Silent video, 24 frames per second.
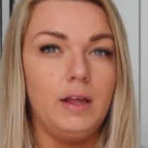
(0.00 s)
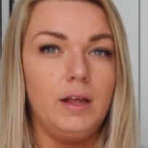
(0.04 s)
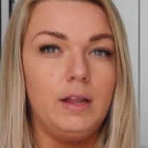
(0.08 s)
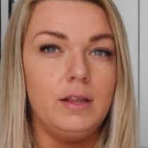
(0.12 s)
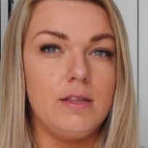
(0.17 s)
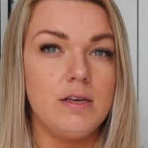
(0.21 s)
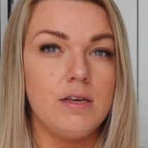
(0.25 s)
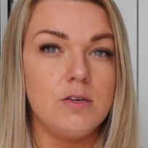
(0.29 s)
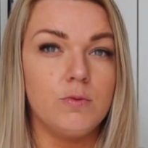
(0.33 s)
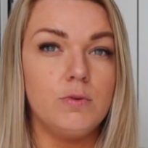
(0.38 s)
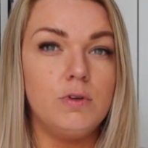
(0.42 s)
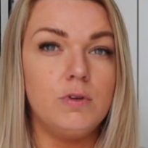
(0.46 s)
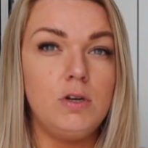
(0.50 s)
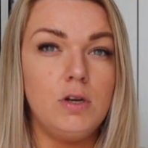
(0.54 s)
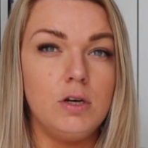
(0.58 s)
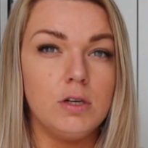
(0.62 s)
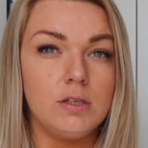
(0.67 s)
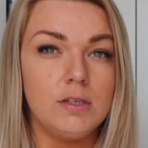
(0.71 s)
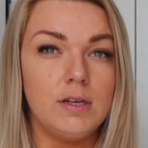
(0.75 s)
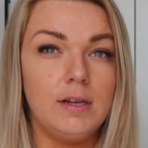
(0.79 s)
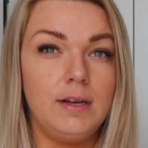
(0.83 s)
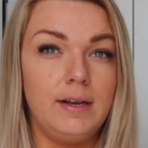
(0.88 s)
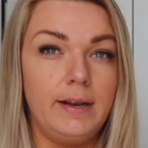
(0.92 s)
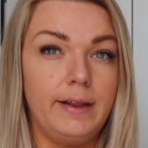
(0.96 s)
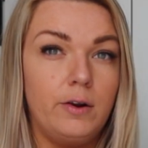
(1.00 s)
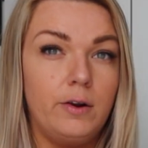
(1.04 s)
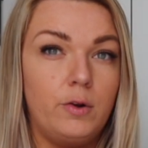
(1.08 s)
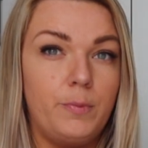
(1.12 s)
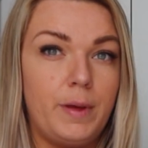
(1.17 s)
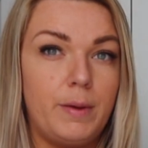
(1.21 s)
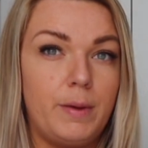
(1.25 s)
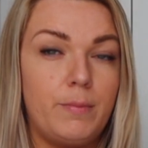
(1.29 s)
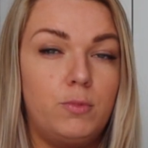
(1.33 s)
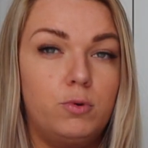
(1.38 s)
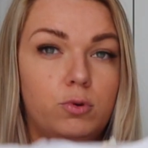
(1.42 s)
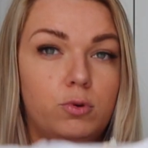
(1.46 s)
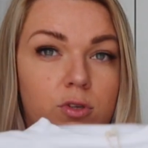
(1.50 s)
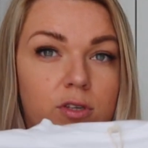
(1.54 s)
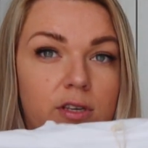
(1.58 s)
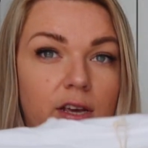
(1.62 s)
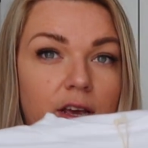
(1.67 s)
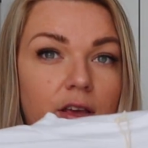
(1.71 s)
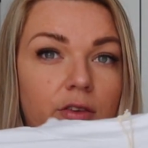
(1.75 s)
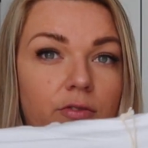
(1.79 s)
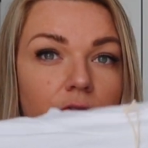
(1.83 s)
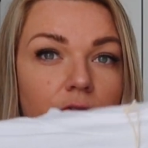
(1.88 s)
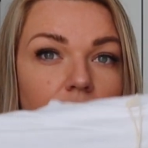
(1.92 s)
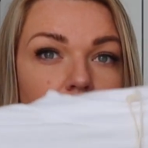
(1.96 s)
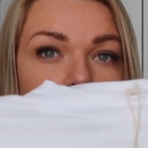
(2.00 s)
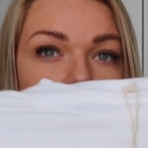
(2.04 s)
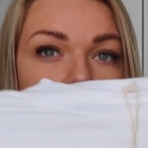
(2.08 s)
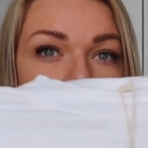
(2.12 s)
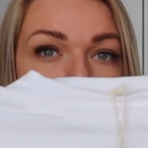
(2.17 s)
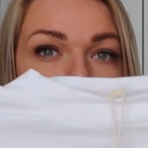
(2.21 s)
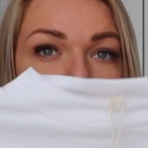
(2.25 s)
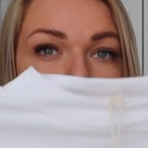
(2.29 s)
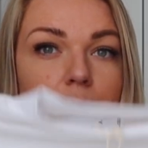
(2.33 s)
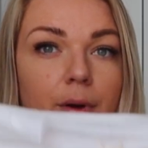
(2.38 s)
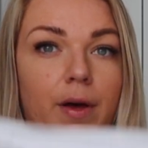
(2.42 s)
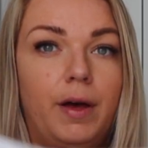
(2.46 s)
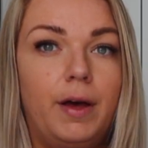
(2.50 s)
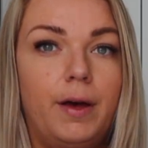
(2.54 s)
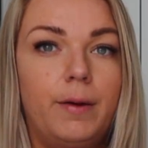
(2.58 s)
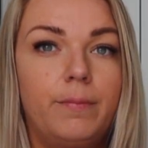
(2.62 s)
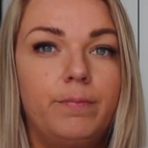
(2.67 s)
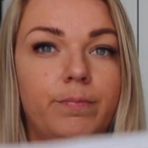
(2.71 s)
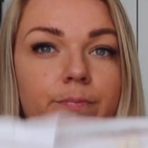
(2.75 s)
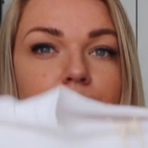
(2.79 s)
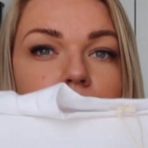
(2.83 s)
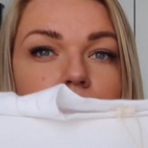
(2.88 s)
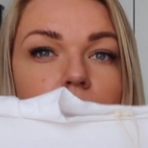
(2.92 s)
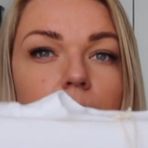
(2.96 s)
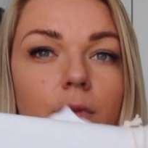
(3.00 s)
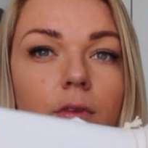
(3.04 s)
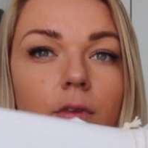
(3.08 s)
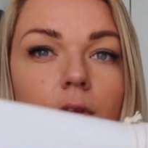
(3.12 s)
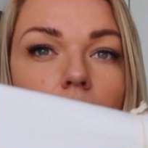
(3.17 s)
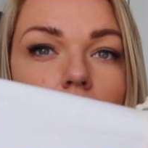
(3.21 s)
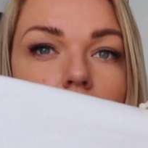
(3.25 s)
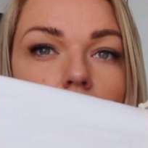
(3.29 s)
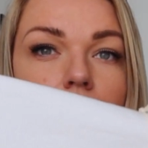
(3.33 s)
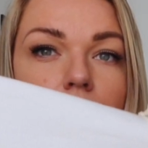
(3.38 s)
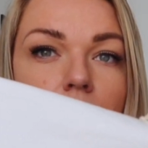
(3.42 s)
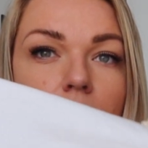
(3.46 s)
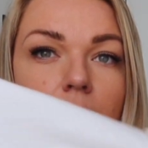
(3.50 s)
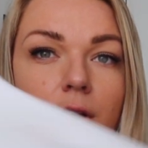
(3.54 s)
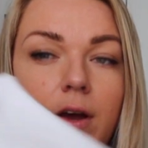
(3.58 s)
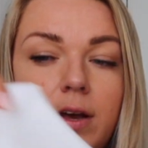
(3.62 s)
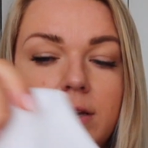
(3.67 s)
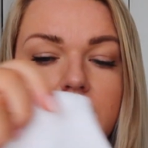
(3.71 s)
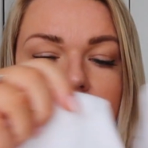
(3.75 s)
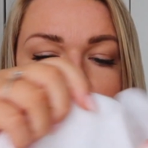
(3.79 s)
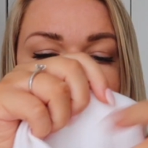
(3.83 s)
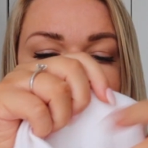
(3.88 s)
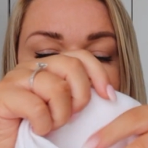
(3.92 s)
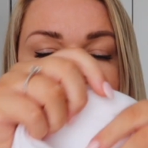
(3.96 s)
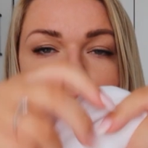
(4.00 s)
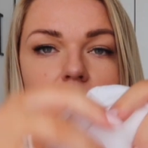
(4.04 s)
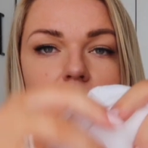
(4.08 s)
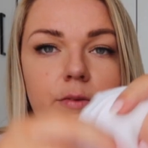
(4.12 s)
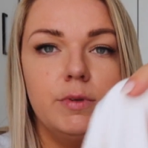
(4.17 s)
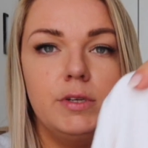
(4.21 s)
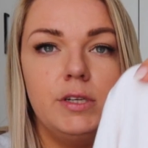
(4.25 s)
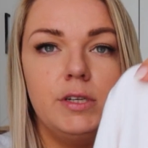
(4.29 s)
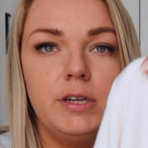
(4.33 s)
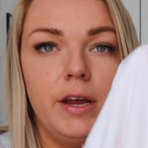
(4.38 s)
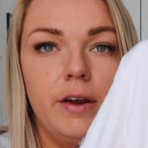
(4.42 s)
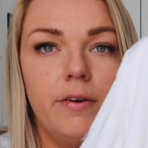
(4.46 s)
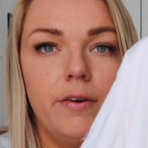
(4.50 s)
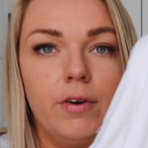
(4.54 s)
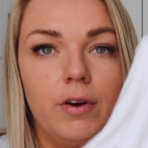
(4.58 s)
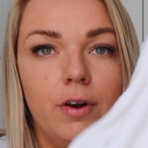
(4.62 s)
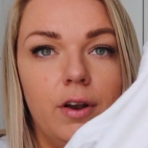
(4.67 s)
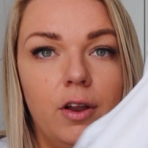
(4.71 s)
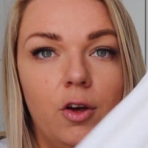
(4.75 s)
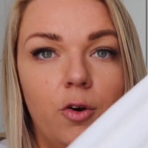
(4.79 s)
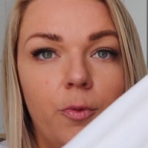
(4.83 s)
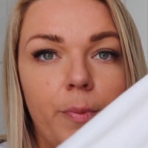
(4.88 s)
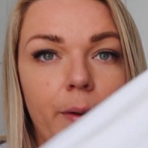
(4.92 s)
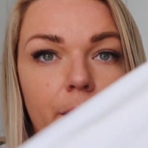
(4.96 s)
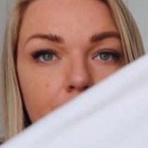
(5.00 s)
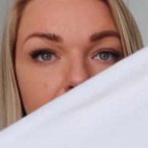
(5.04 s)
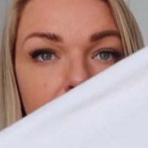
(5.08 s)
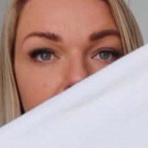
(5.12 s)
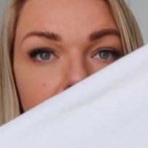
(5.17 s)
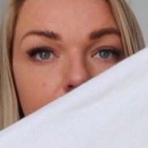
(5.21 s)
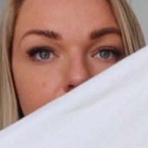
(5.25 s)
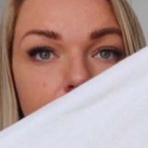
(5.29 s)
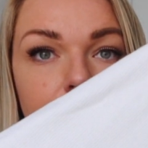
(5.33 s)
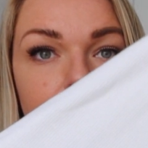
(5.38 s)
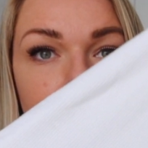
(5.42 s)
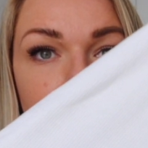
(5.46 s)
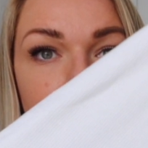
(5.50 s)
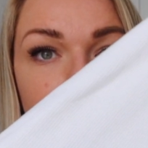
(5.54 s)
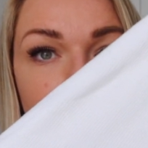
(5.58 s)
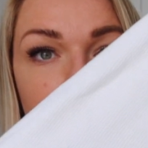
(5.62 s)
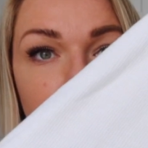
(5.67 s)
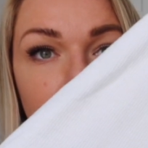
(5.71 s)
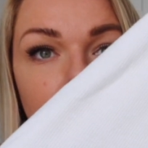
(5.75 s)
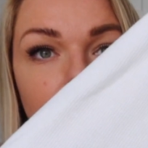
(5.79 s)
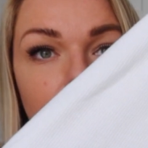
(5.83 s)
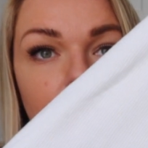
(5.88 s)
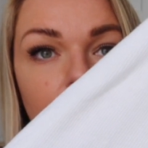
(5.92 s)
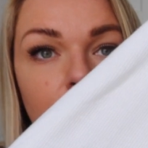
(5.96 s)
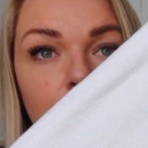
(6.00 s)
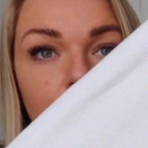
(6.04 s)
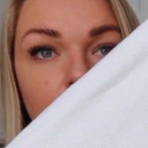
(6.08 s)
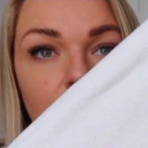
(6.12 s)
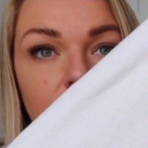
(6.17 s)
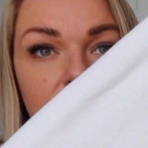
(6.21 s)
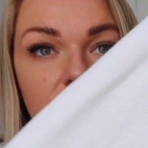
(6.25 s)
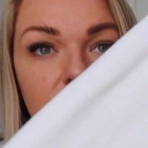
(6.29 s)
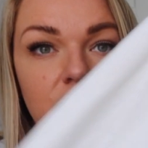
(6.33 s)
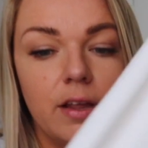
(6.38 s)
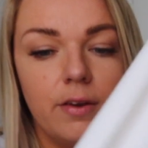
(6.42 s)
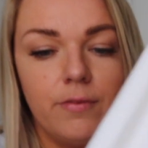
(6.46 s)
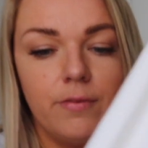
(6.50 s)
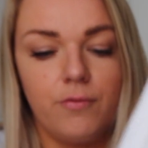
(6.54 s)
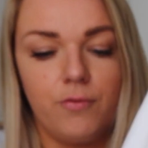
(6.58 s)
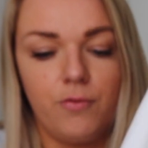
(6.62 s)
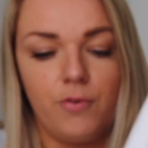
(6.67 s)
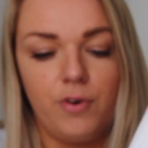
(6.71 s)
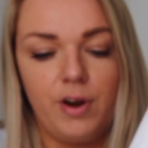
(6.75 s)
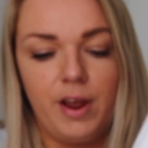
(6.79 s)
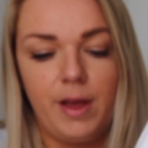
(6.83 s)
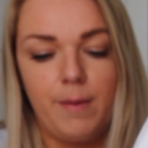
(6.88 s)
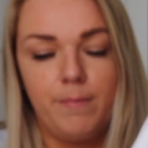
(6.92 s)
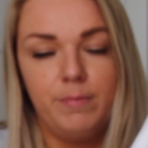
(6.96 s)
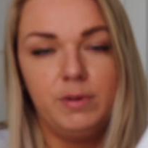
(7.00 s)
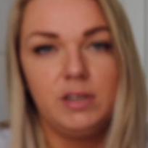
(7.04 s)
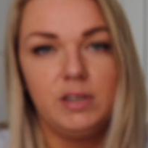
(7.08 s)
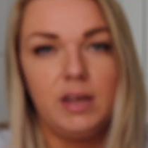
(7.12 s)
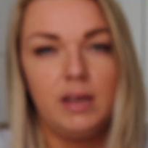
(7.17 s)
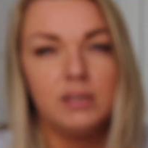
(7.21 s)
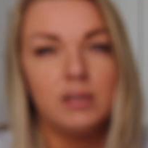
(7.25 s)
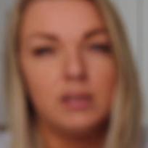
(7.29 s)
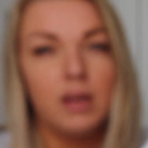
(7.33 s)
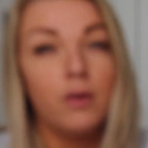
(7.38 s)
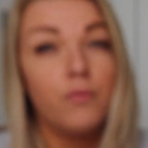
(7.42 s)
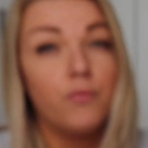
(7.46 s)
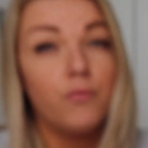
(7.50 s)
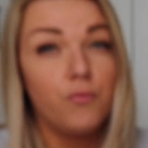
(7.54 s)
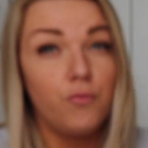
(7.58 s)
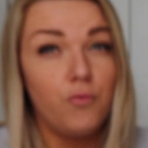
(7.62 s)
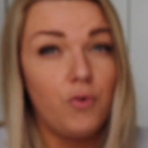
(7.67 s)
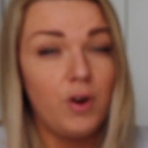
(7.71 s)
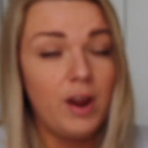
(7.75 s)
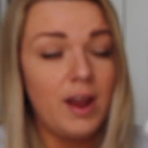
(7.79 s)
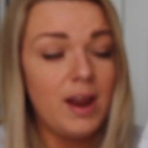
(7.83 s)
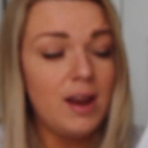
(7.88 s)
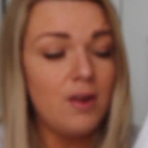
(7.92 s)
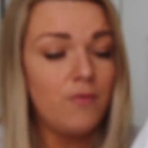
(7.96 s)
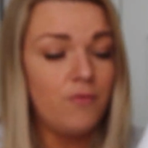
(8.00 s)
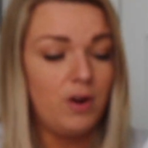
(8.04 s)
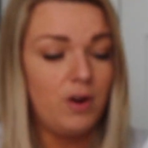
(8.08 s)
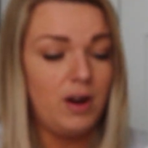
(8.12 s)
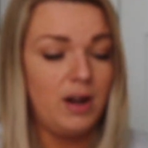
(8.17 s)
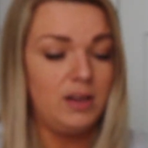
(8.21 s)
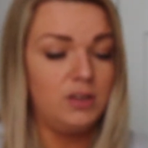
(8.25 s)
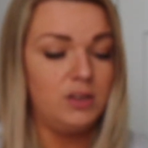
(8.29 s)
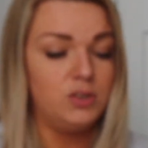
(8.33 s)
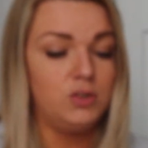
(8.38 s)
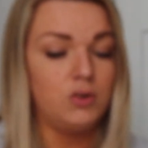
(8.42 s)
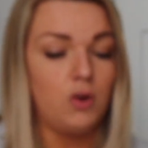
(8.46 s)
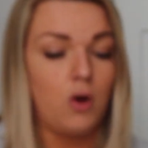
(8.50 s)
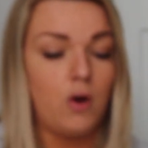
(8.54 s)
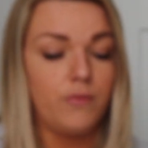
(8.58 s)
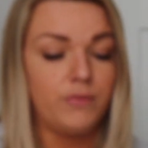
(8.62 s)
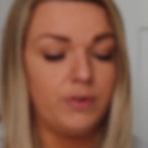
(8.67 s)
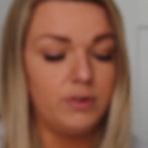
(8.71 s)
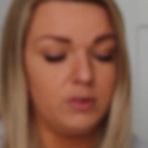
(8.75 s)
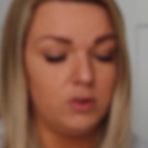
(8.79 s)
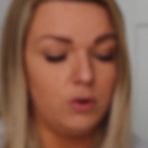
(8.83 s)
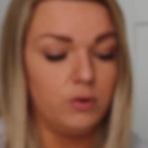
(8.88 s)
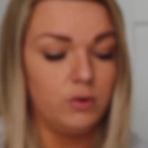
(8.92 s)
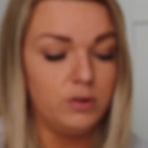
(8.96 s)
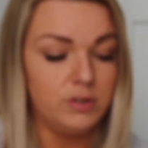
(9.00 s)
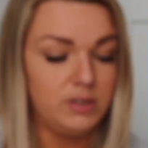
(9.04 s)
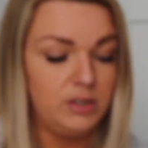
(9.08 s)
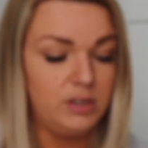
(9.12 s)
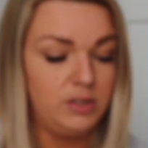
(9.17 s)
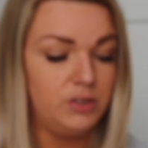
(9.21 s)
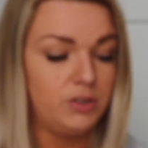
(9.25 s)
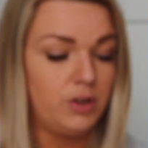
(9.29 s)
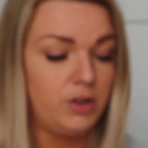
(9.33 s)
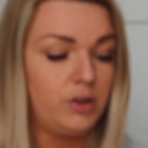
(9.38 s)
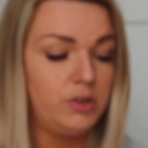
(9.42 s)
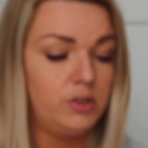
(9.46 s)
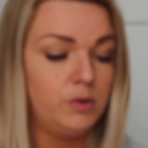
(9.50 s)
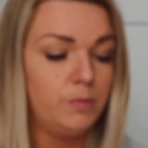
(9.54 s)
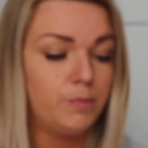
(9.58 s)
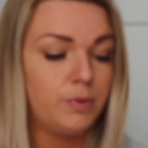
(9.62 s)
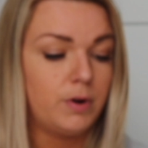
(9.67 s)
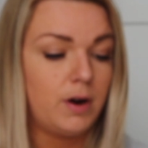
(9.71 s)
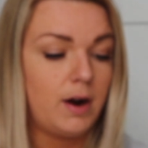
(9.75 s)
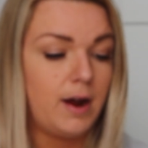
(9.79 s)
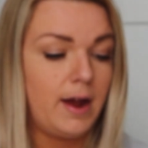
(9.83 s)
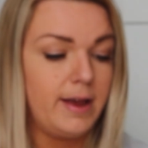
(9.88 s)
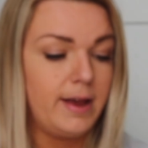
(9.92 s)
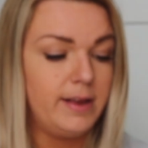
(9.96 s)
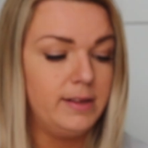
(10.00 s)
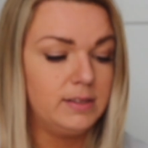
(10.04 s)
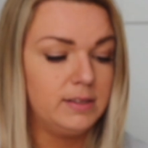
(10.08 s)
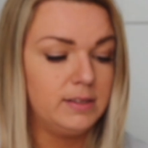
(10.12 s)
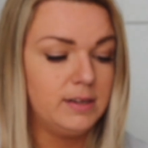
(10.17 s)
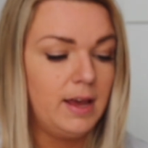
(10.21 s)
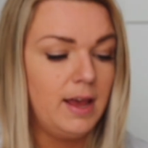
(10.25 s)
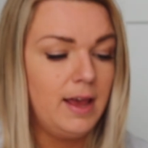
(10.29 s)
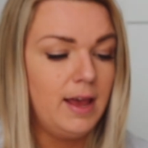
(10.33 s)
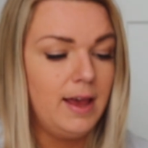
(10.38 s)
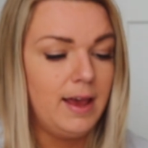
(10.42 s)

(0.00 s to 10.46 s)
This one looks a little bit more see-through-y, but hopefully you guys can see the material a little bit better with this kind of ribbed. It's like really soft. I was honestly so surprised.